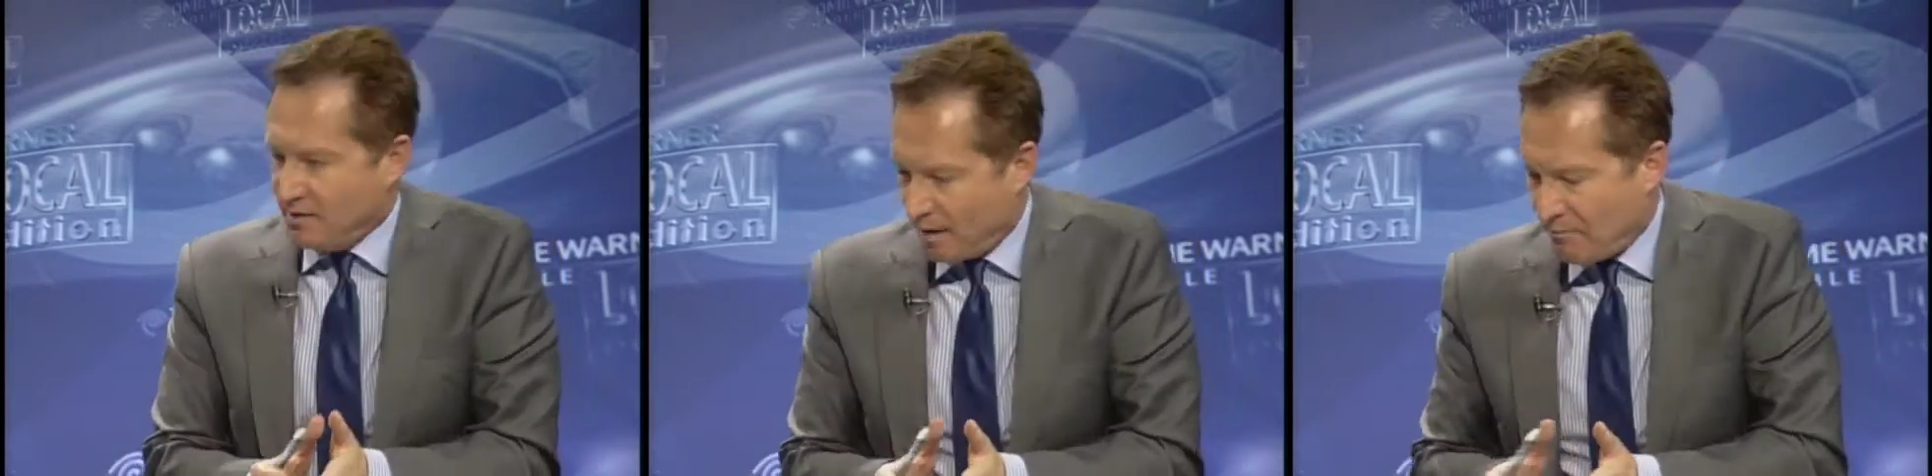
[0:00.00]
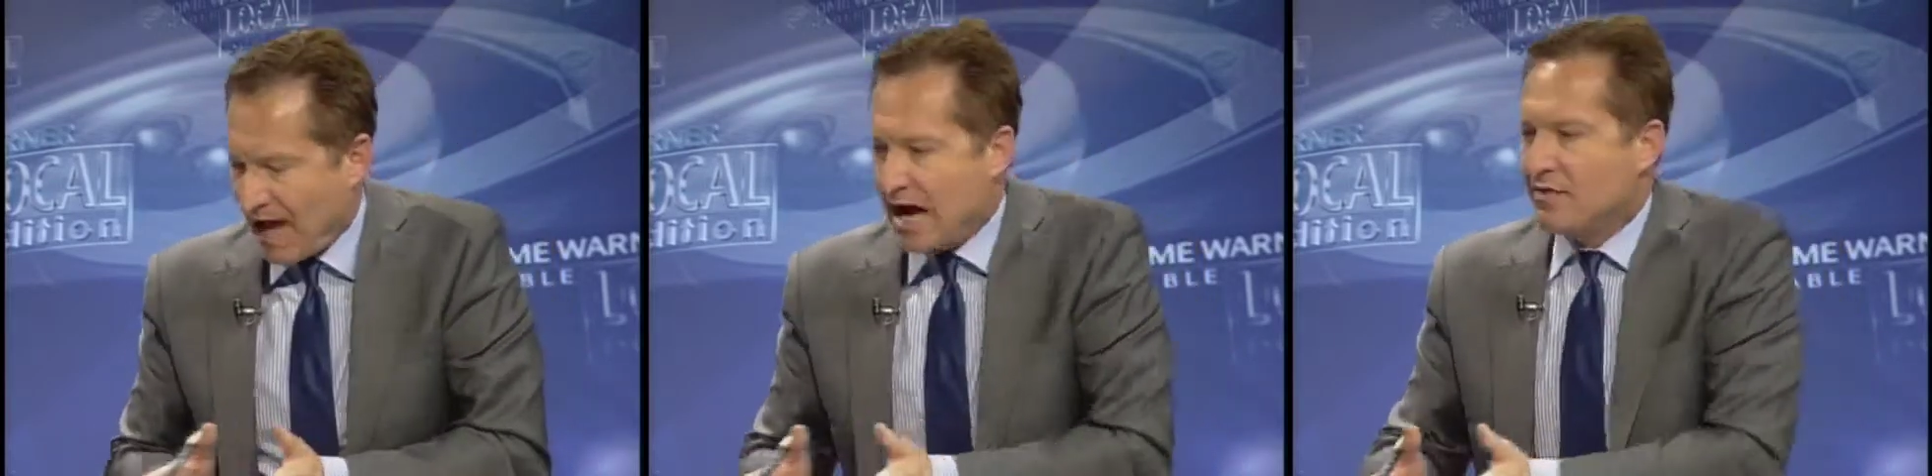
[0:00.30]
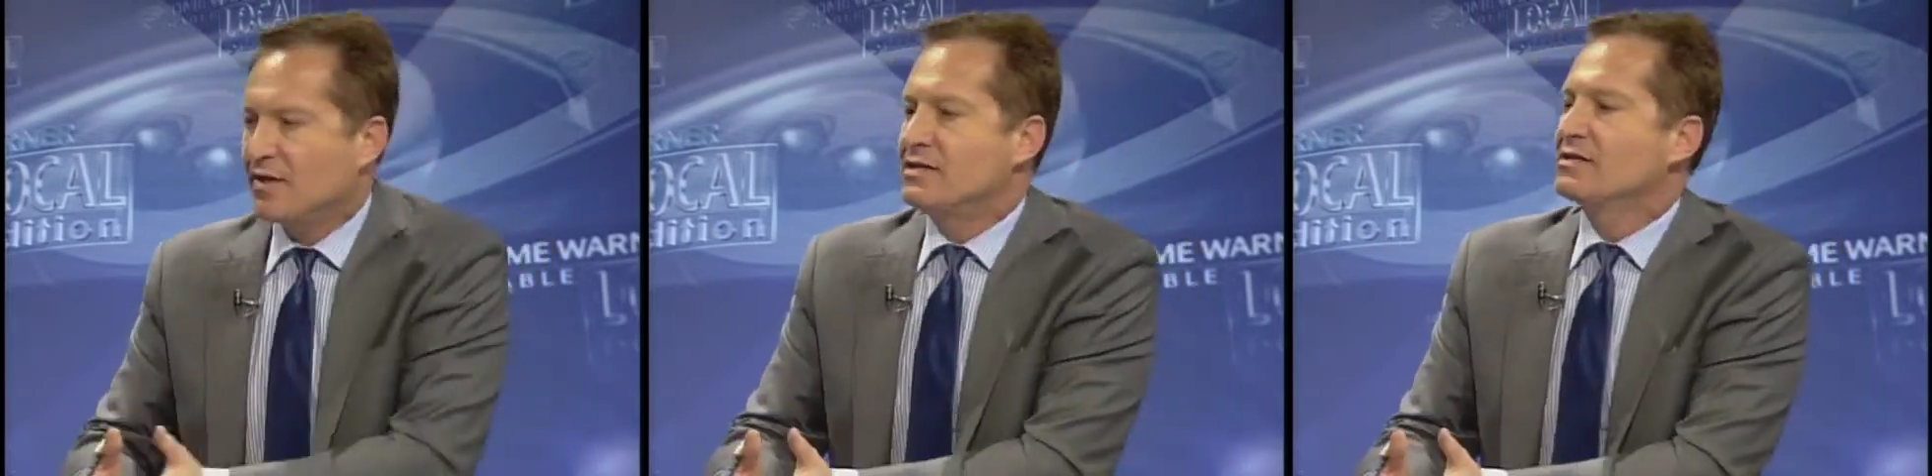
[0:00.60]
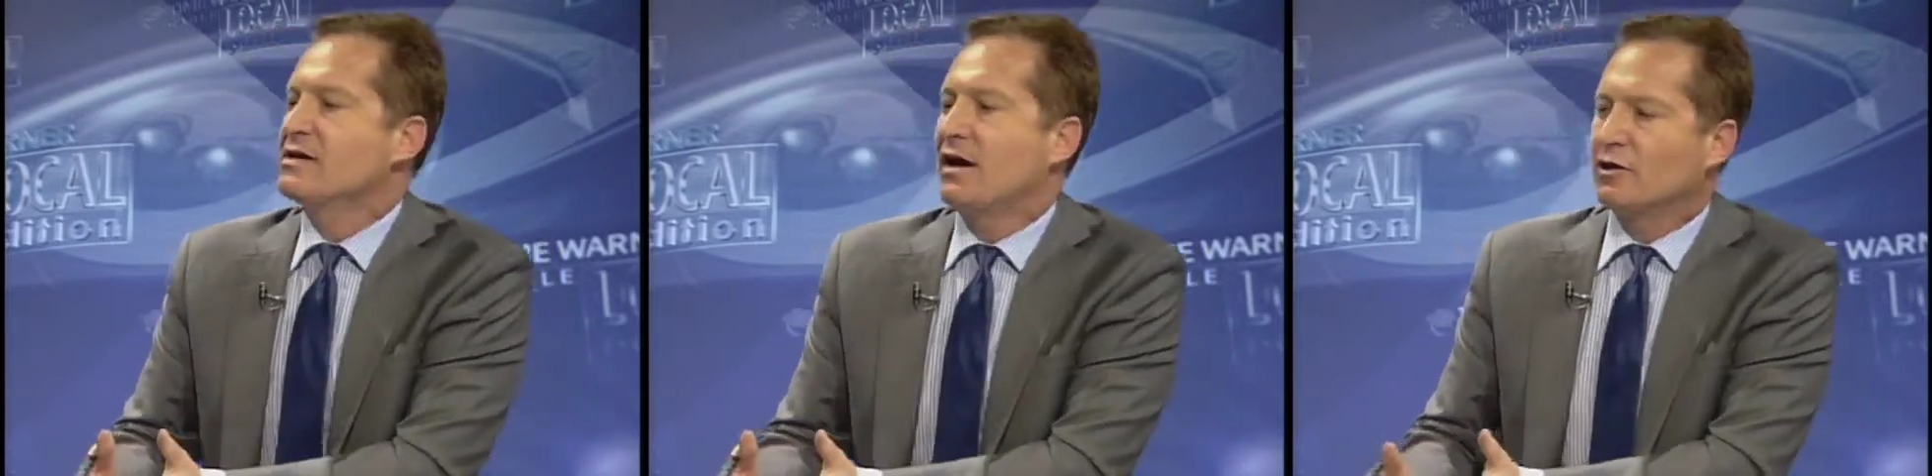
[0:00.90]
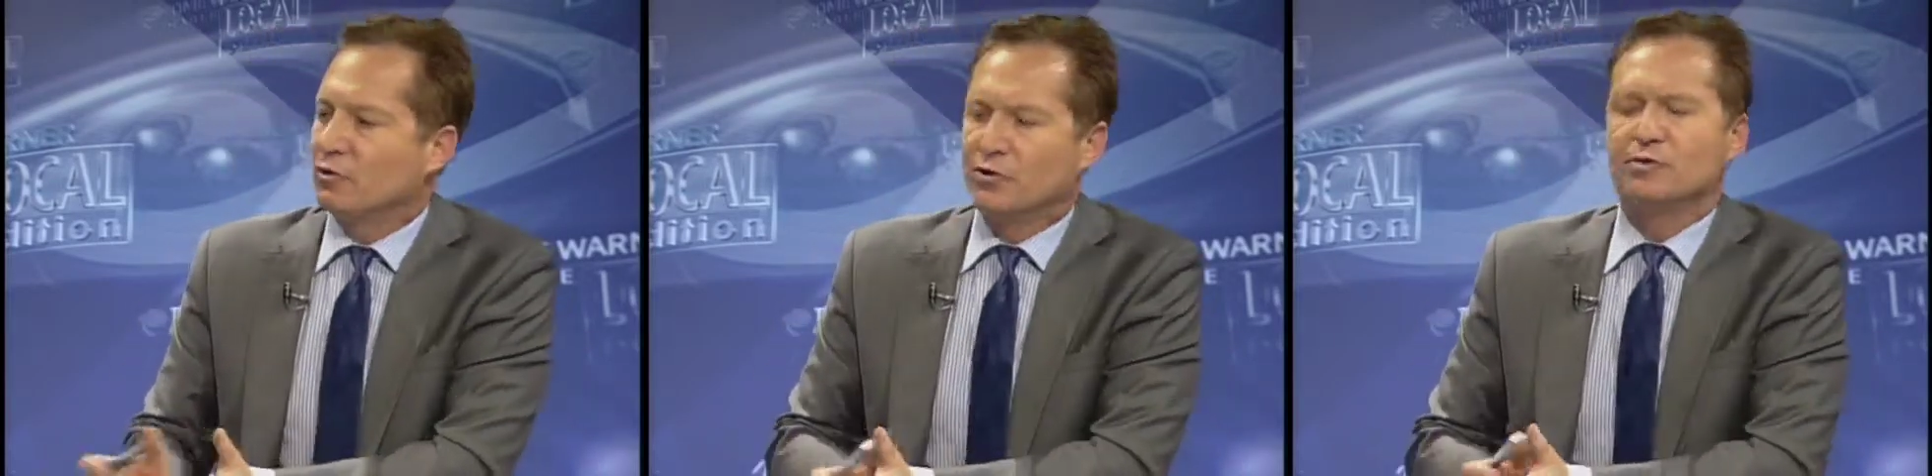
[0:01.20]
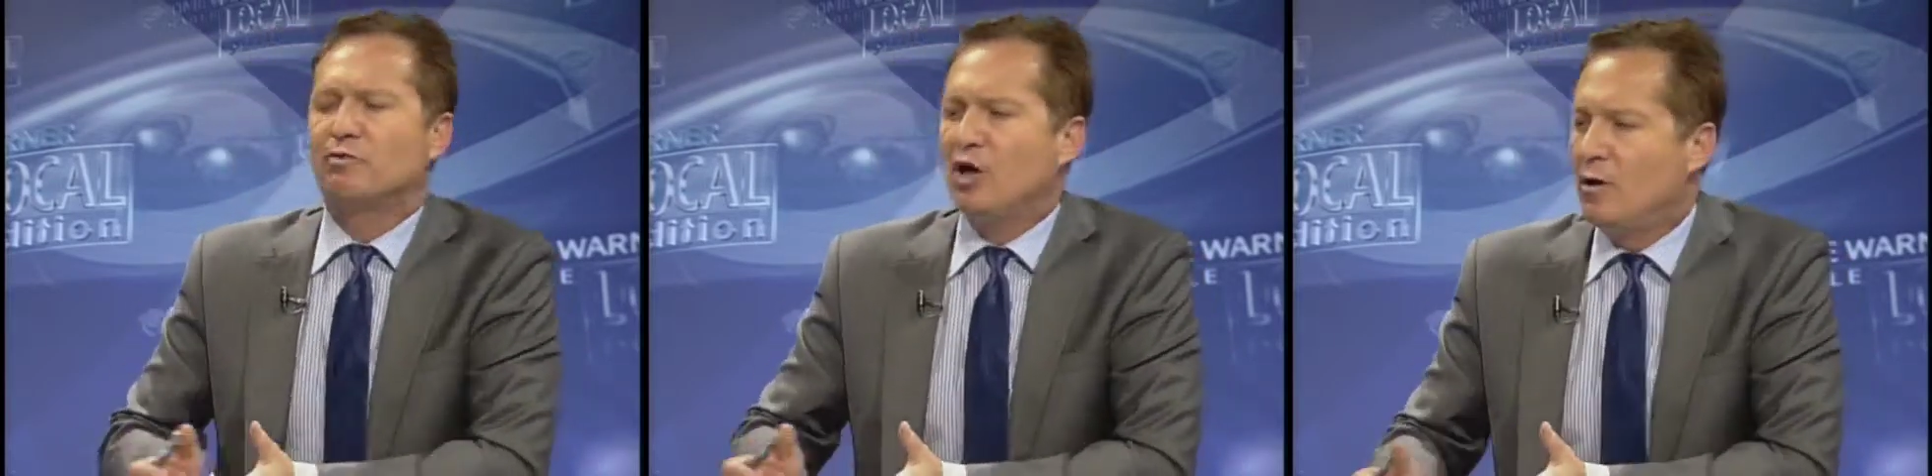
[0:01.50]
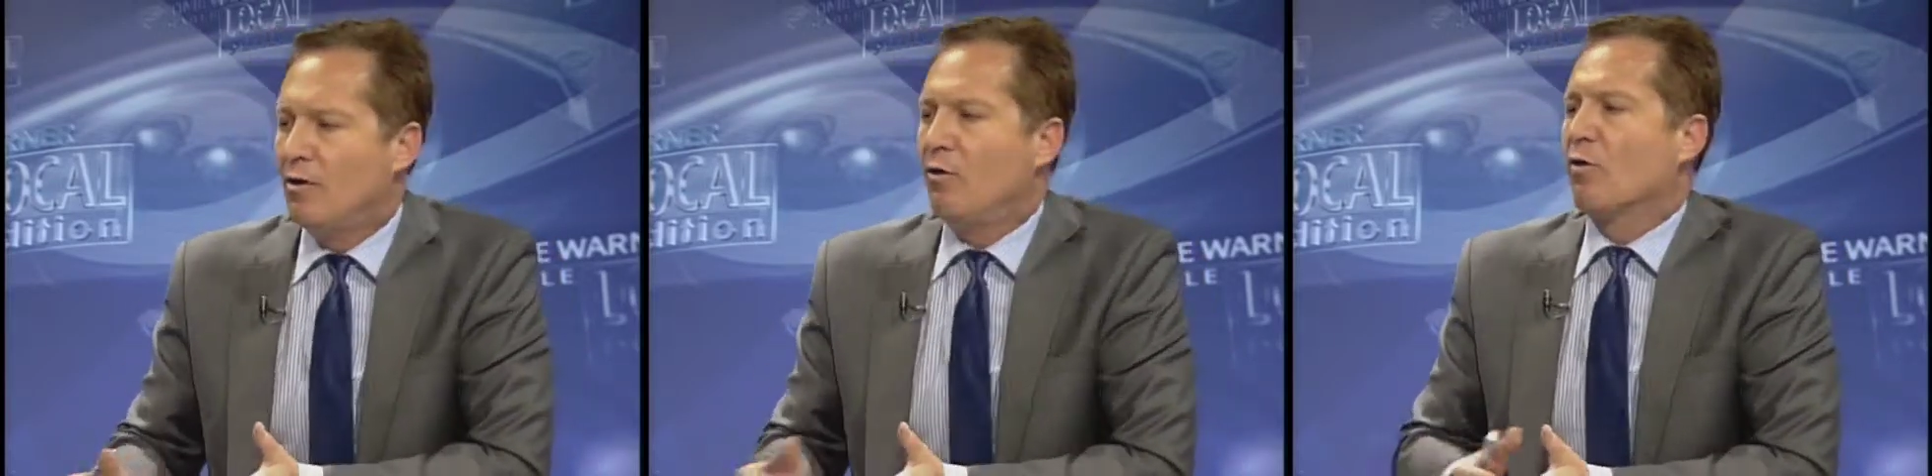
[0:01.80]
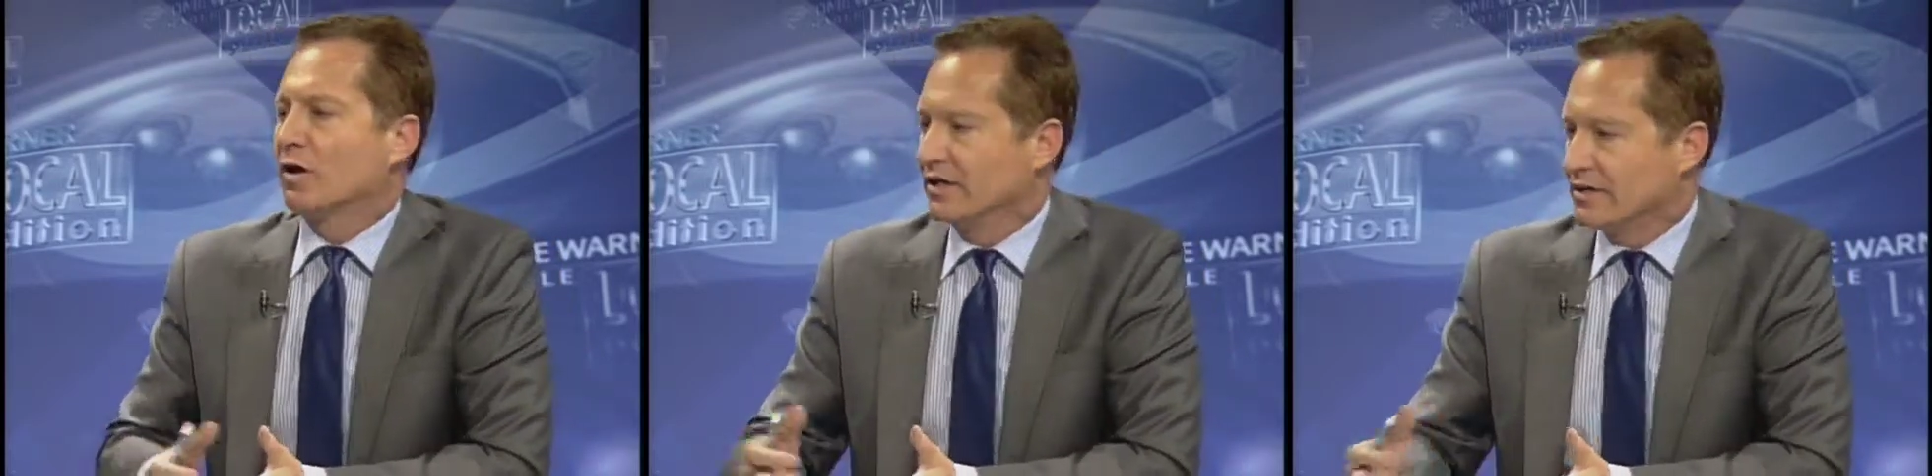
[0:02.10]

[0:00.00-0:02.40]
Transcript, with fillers: a path that does not include a diploma or at oh.